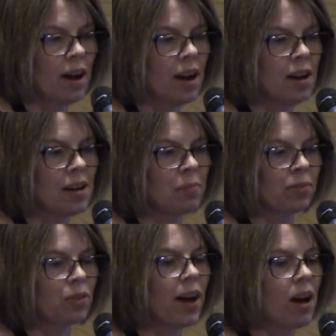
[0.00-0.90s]

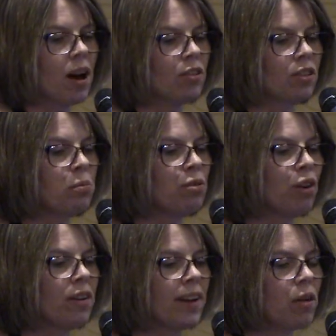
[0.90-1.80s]
I'll just move
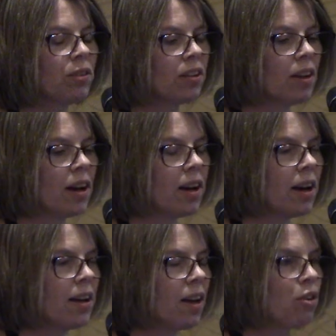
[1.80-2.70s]
on now
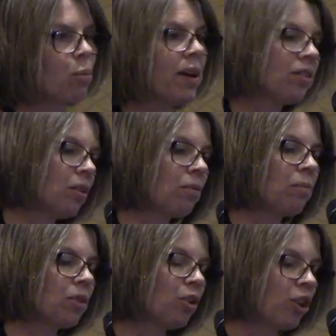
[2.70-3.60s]
to another way to
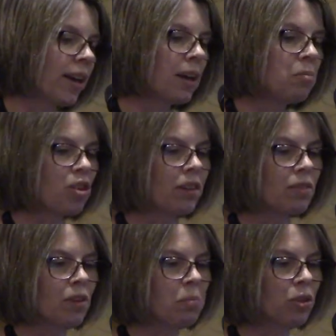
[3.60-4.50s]
look at
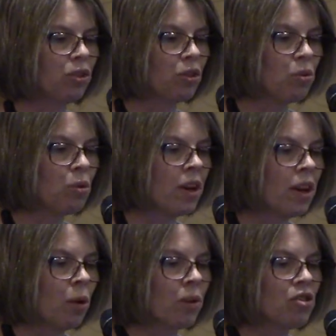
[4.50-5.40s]
objective number 2,
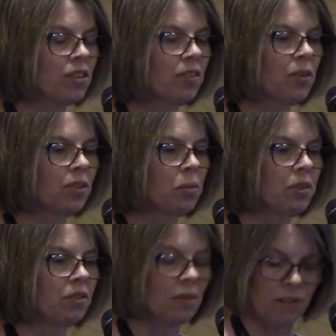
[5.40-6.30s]
which is the
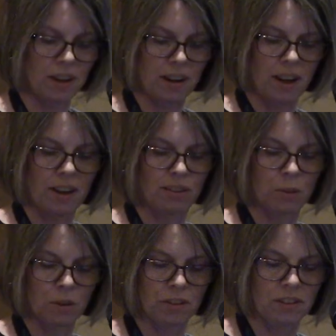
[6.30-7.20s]
specific
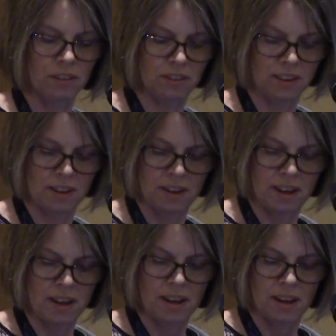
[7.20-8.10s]
sources.
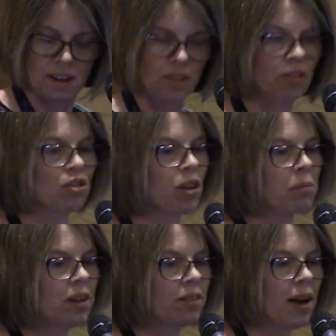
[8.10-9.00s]
I'll just check
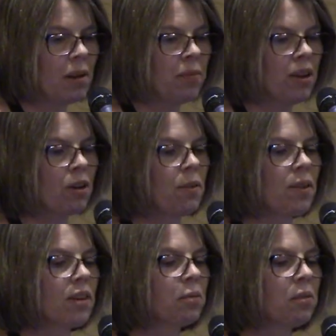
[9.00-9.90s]
my time there.
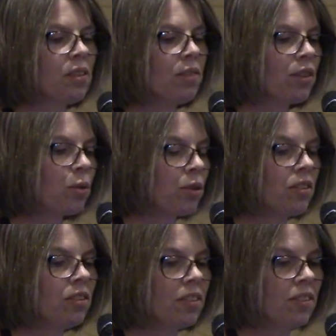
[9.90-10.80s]
The specific
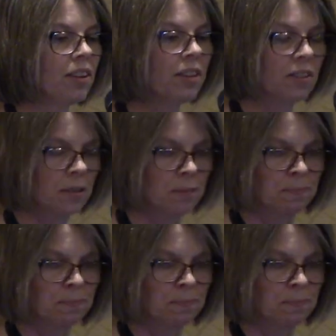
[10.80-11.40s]
sources and sinks.